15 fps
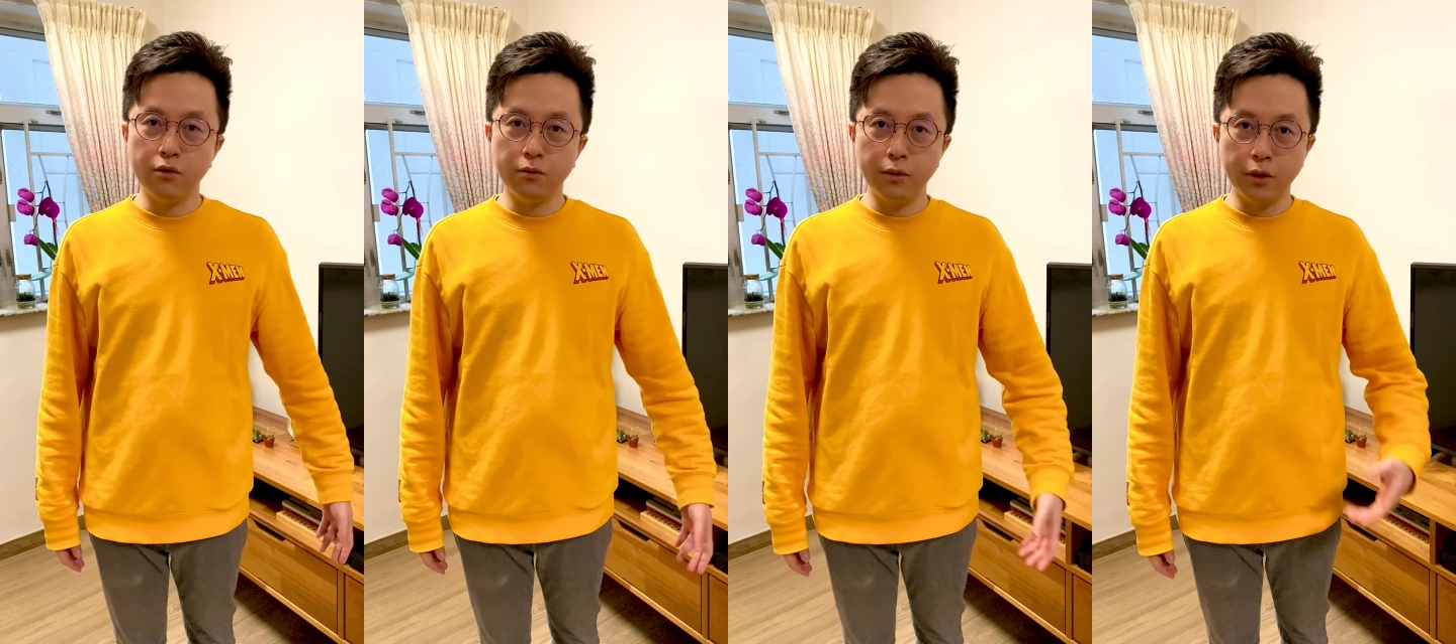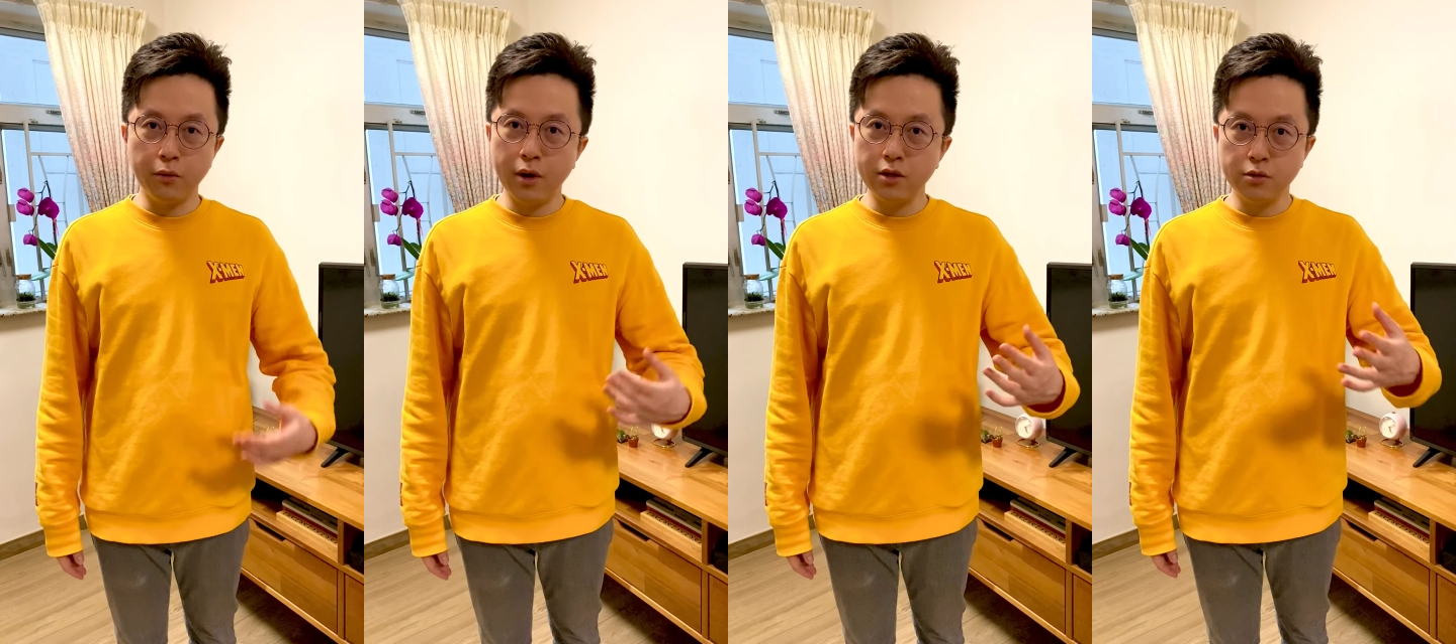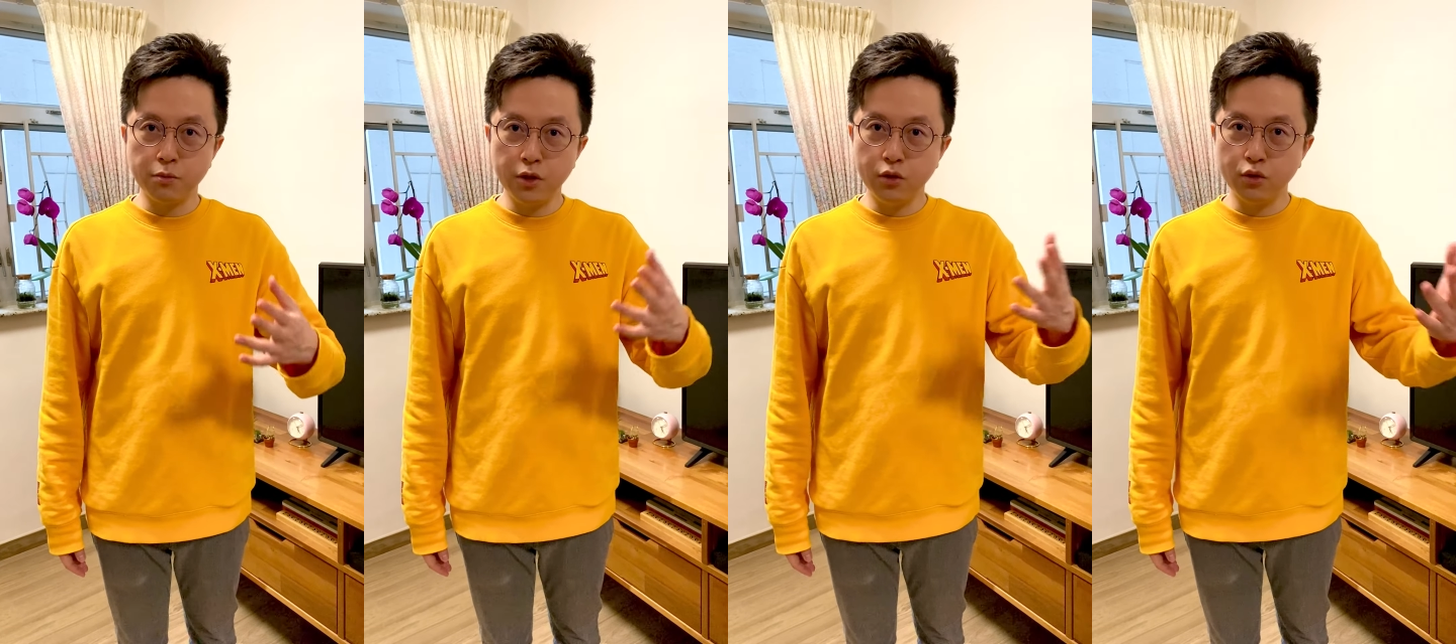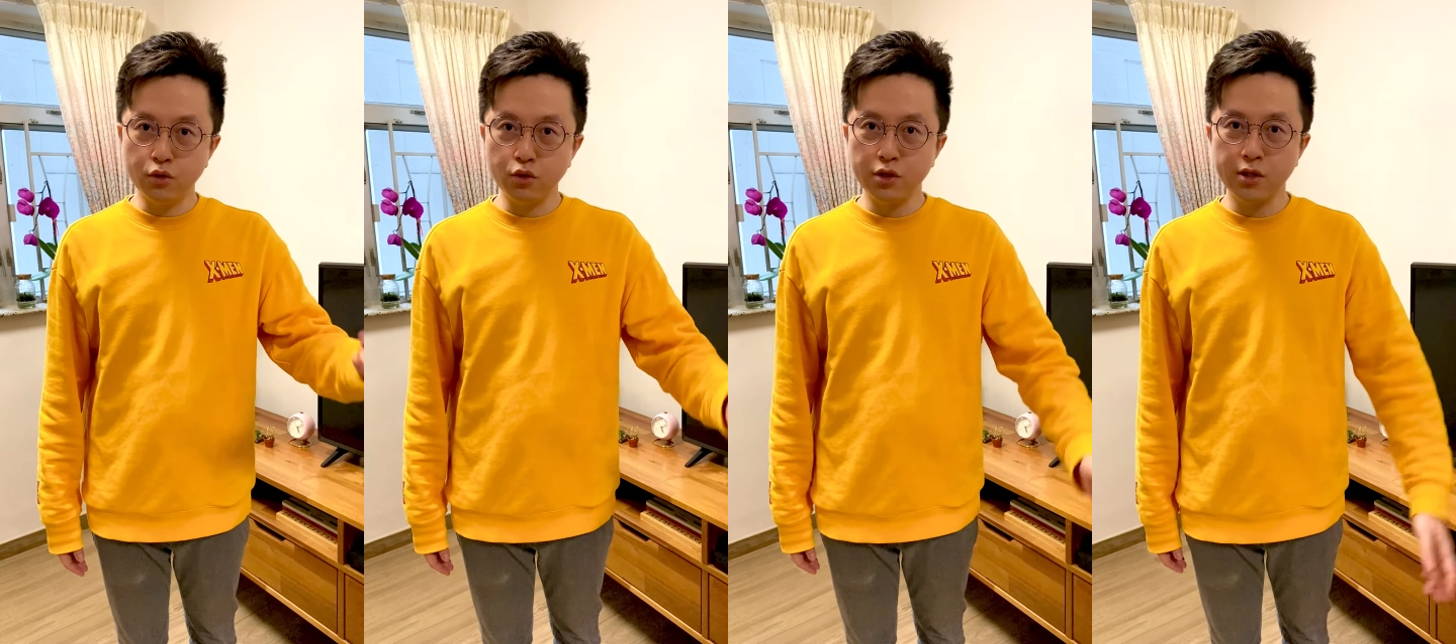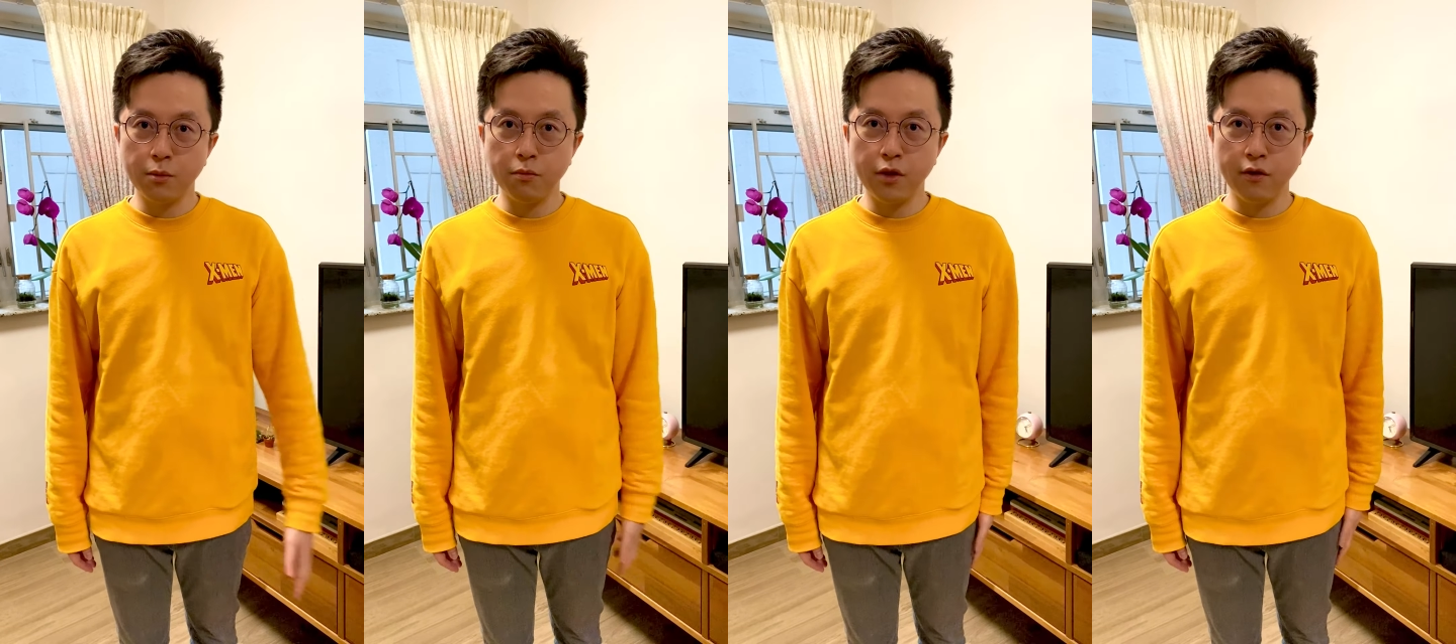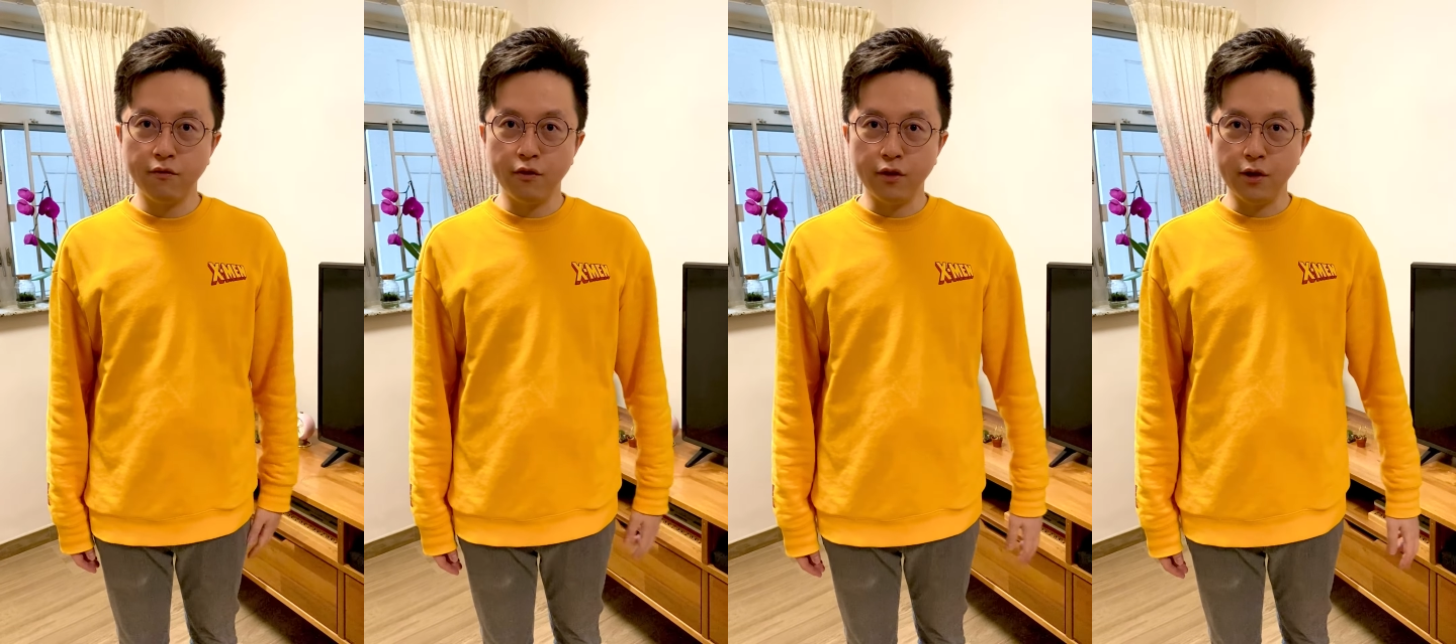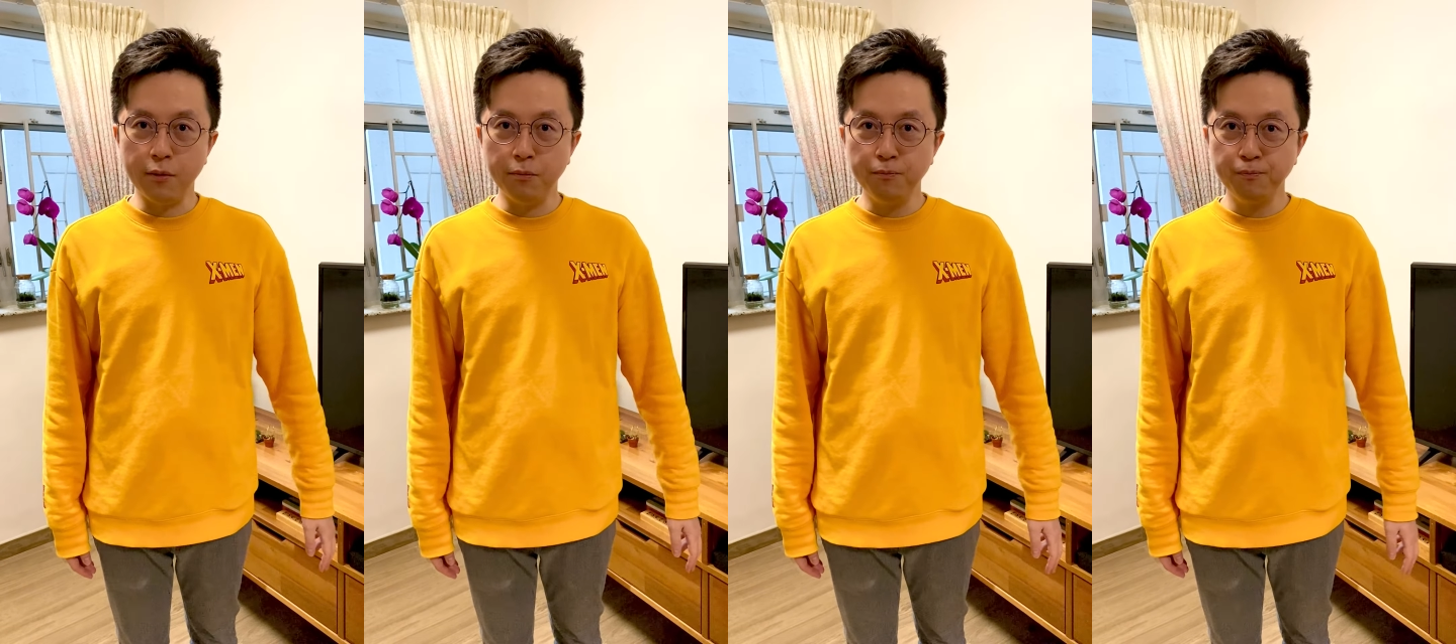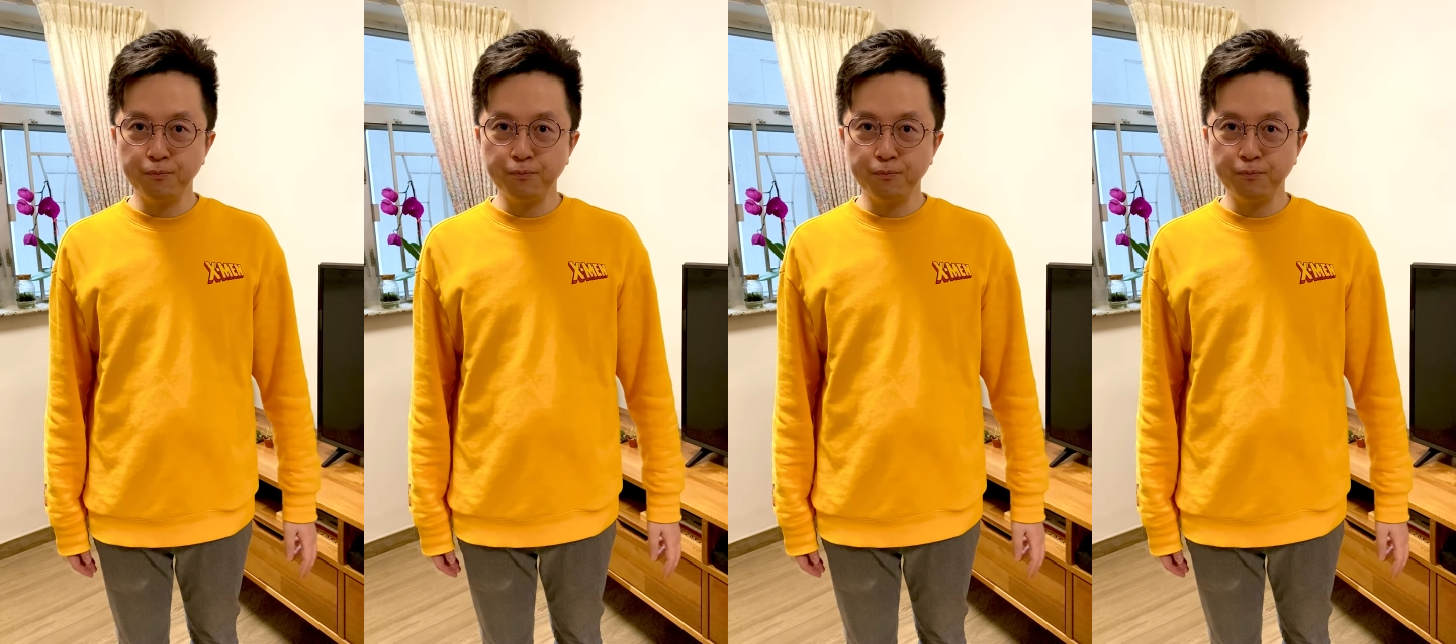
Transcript: requests me to do something for them,